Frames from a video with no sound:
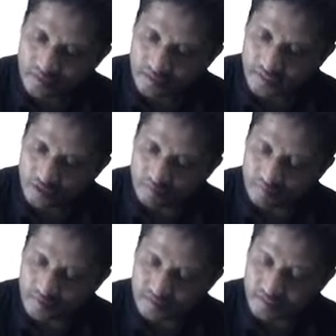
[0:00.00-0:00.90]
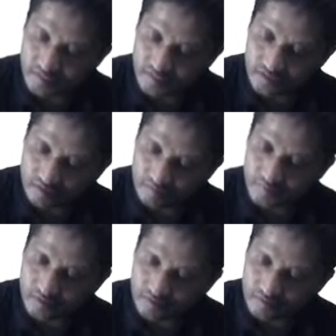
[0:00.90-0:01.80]
A comma C does not
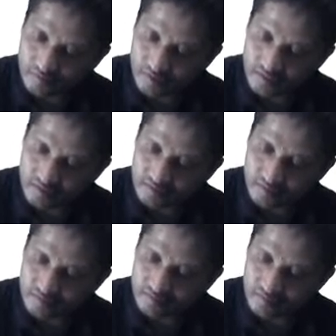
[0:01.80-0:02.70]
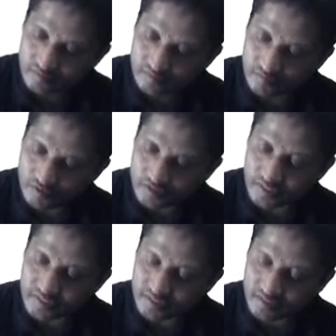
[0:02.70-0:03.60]
belong to R. What's the
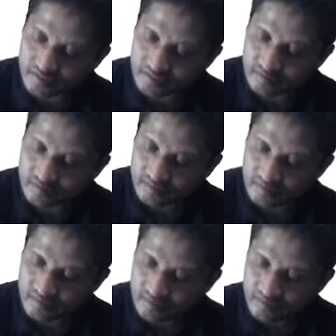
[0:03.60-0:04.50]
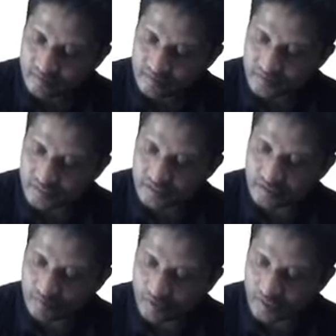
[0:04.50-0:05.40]
reason? Since
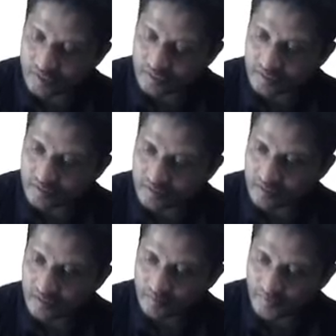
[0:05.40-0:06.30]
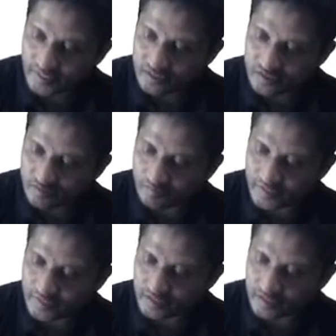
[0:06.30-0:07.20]
1 minus
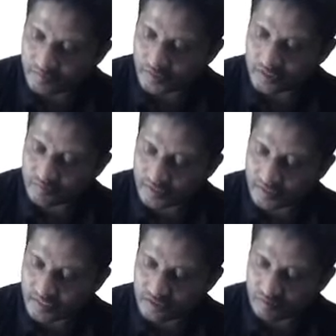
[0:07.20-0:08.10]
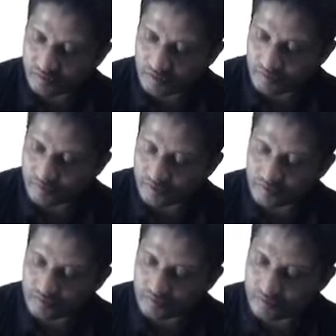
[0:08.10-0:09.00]
is plus 1 less than or equal to
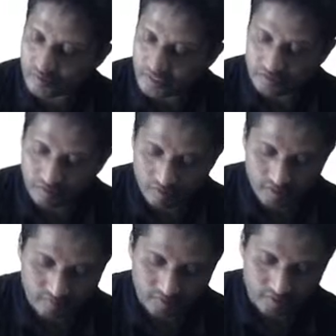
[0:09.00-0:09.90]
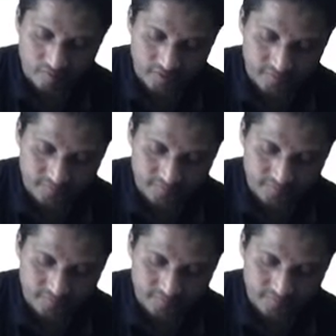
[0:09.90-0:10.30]
2, less than or equal to 1.